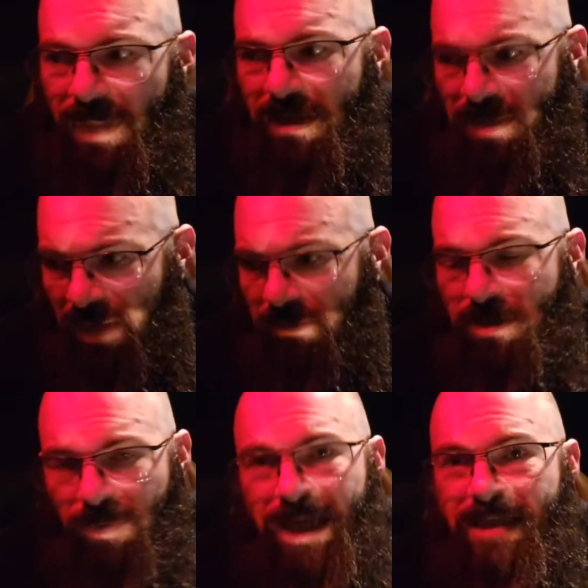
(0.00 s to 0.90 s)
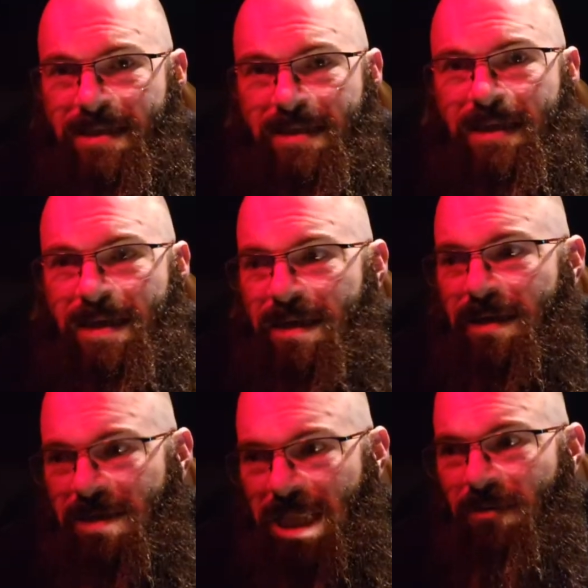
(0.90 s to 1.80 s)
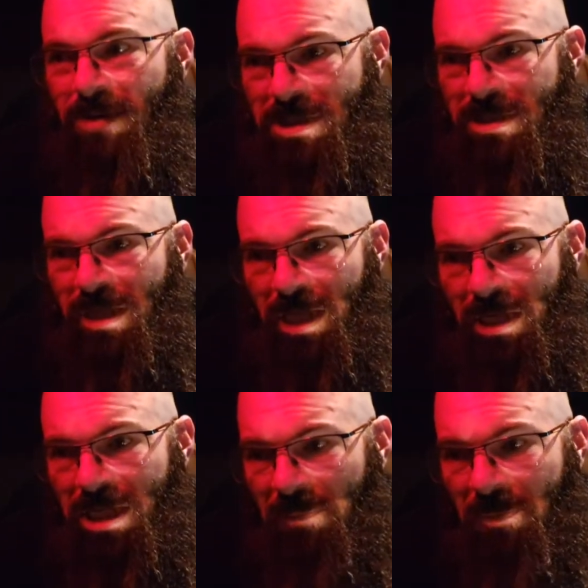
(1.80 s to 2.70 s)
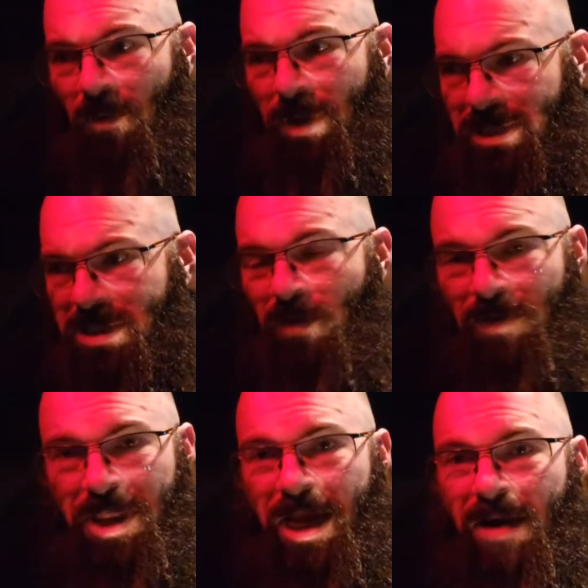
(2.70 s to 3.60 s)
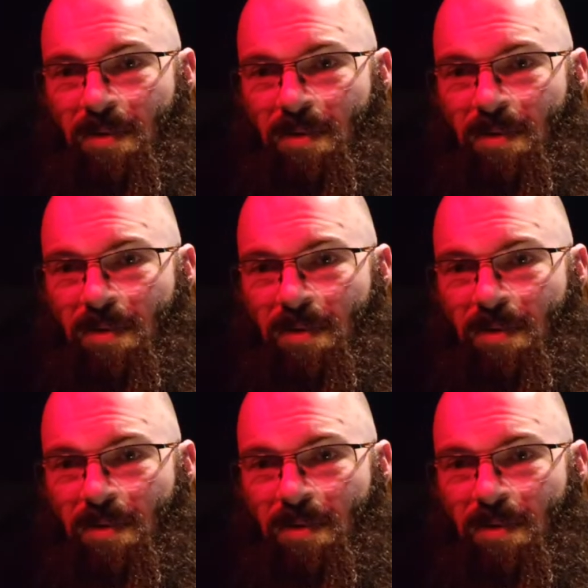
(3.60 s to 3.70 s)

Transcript: there was a couple weeks over there